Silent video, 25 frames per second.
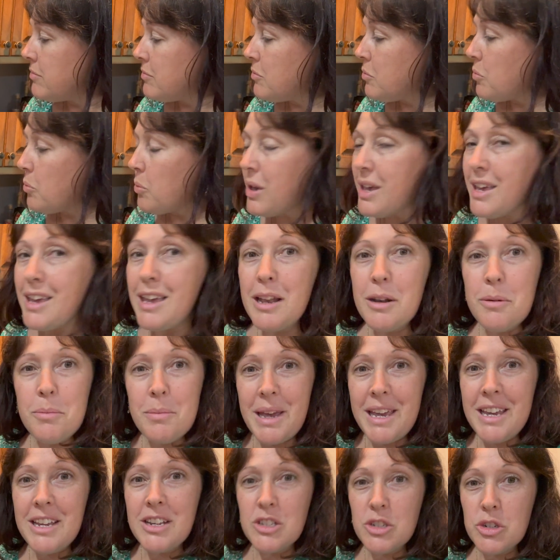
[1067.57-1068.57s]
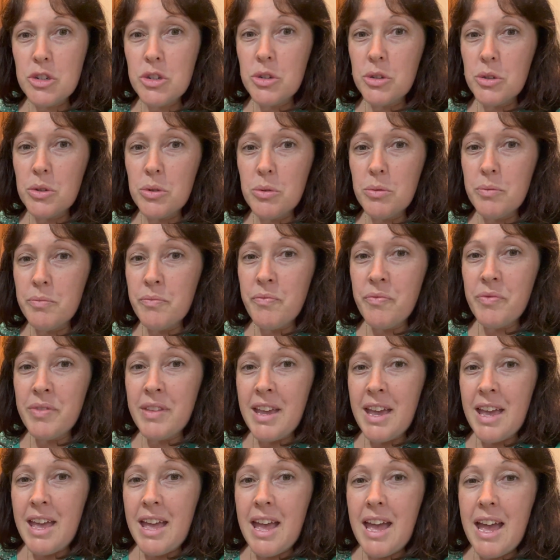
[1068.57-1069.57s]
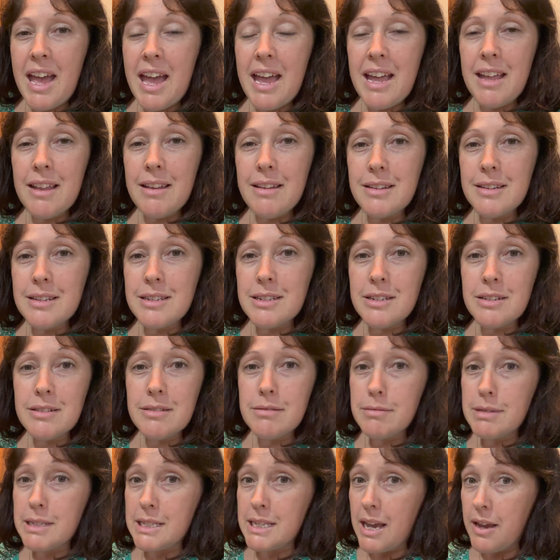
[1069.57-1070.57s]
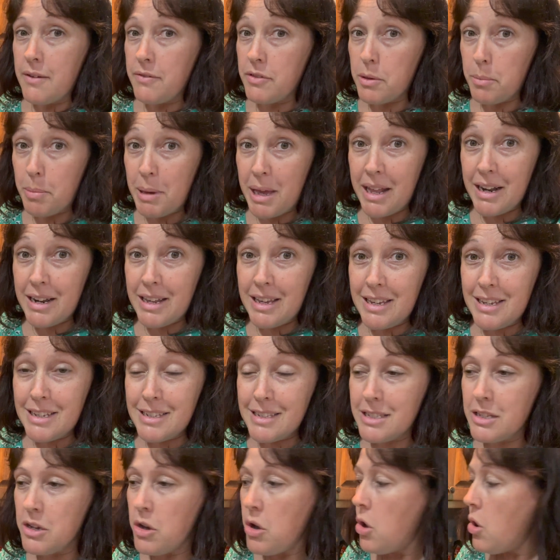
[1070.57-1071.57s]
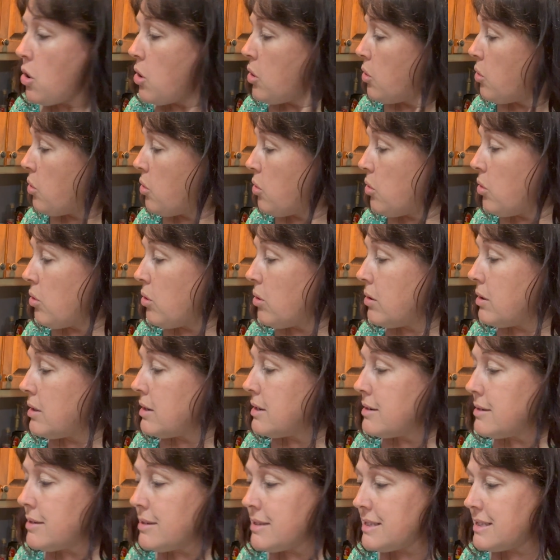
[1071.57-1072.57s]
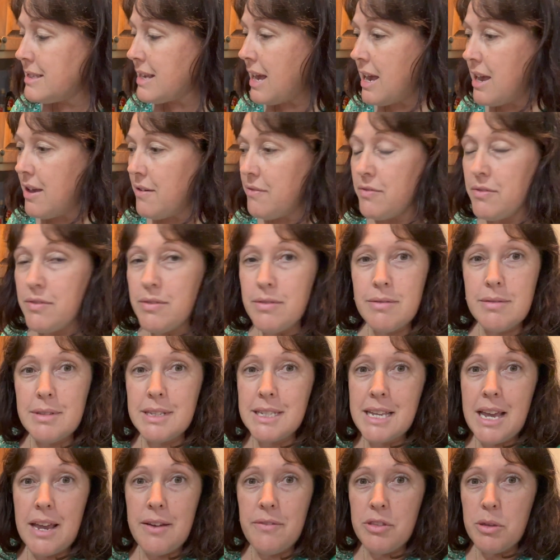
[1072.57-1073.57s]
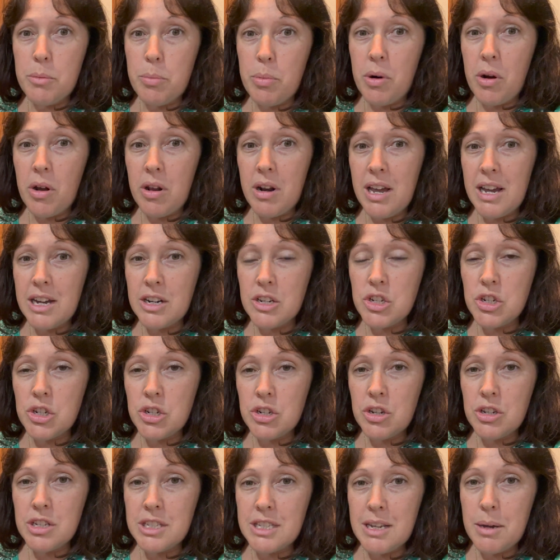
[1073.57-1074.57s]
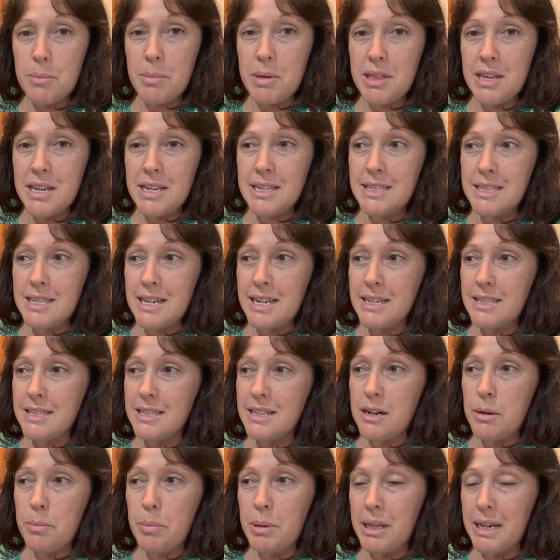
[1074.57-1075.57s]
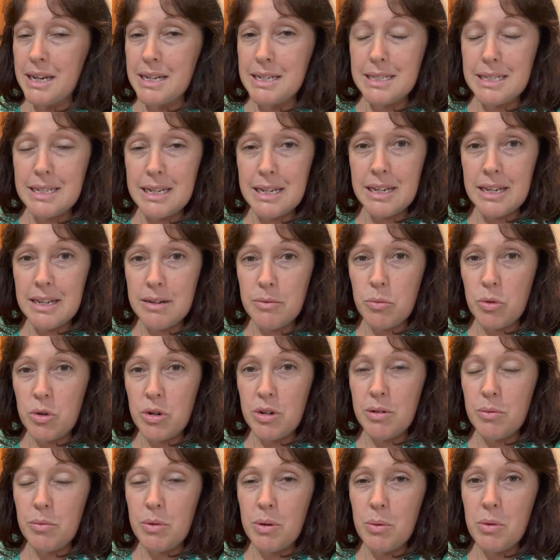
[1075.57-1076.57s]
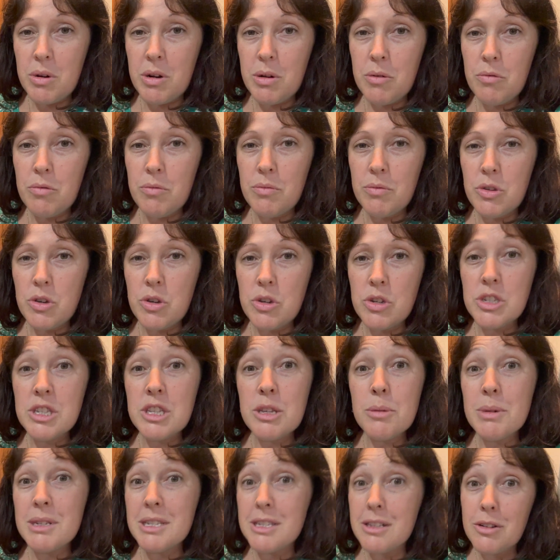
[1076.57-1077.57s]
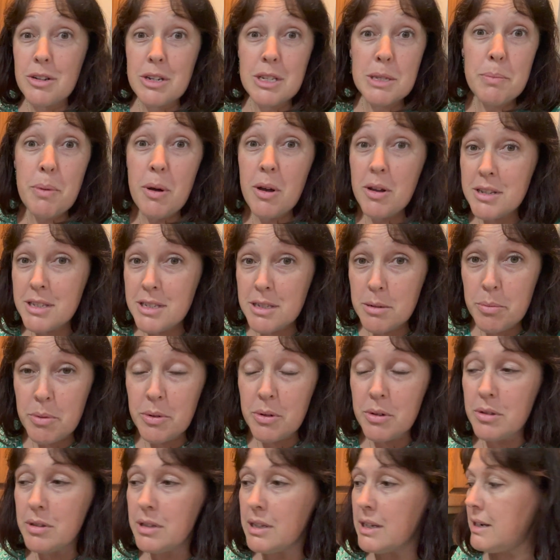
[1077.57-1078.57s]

We can make do and save the pennies or save the product. You know, some of these things that are plastic and we want to use them as long as possible.